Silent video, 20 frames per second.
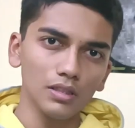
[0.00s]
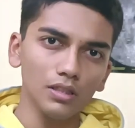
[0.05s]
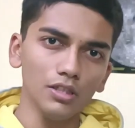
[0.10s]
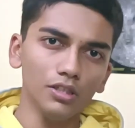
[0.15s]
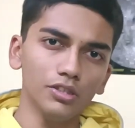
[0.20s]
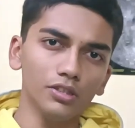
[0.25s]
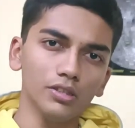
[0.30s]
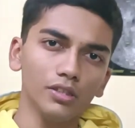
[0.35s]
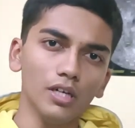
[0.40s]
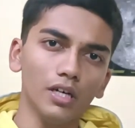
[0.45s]

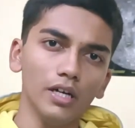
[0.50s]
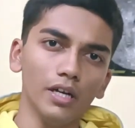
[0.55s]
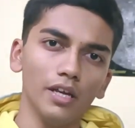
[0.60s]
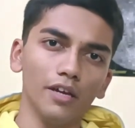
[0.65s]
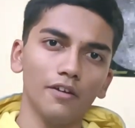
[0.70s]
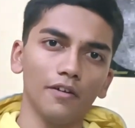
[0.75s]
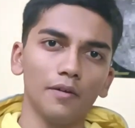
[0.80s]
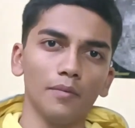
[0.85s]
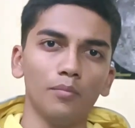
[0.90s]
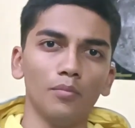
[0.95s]
start
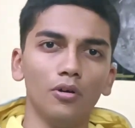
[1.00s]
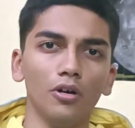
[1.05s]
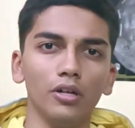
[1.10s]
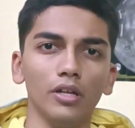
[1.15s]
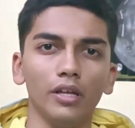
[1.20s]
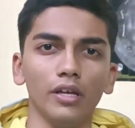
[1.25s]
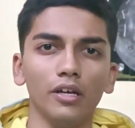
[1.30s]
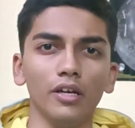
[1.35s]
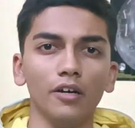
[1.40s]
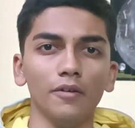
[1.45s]

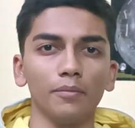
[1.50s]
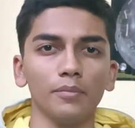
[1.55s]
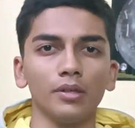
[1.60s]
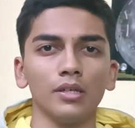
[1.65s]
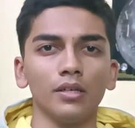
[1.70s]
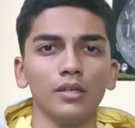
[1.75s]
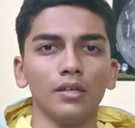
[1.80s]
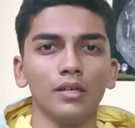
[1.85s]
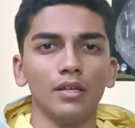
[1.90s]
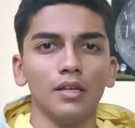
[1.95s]
boiling up,
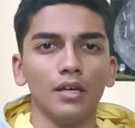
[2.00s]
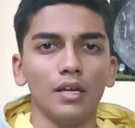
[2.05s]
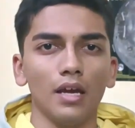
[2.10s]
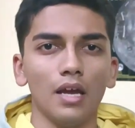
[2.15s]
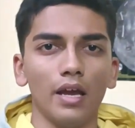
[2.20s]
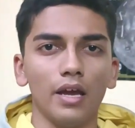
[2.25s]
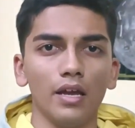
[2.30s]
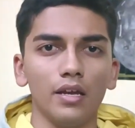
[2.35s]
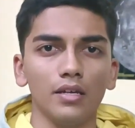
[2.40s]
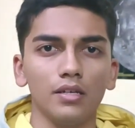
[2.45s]

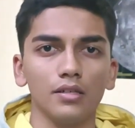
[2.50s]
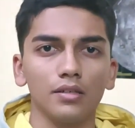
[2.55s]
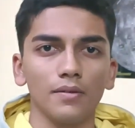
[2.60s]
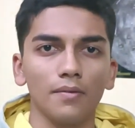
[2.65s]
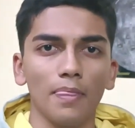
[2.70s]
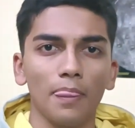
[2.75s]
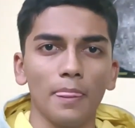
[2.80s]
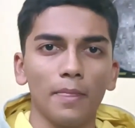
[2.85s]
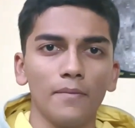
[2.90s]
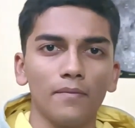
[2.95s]
and
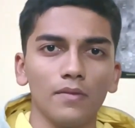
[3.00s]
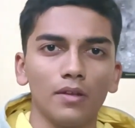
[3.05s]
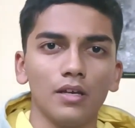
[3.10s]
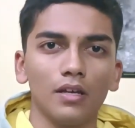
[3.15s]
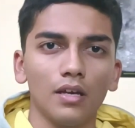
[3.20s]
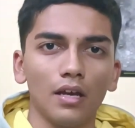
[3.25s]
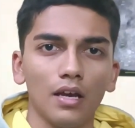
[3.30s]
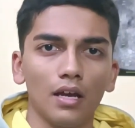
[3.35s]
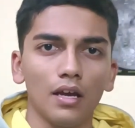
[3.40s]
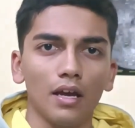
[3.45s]

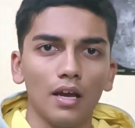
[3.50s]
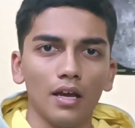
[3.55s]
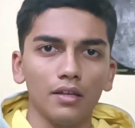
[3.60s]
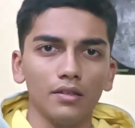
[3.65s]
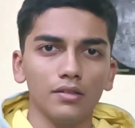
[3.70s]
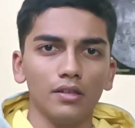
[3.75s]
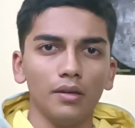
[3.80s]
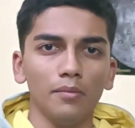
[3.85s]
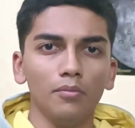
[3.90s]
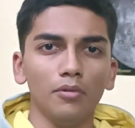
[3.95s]

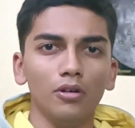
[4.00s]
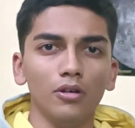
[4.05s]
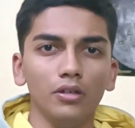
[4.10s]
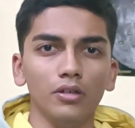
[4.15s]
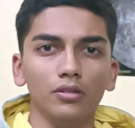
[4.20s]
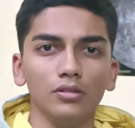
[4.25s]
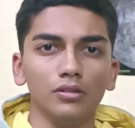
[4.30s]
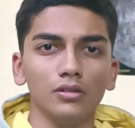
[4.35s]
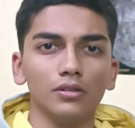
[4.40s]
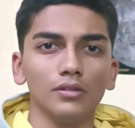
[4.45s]
as they
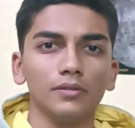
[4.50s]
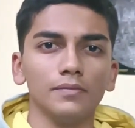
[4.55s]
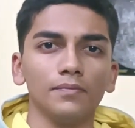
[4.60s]
boil,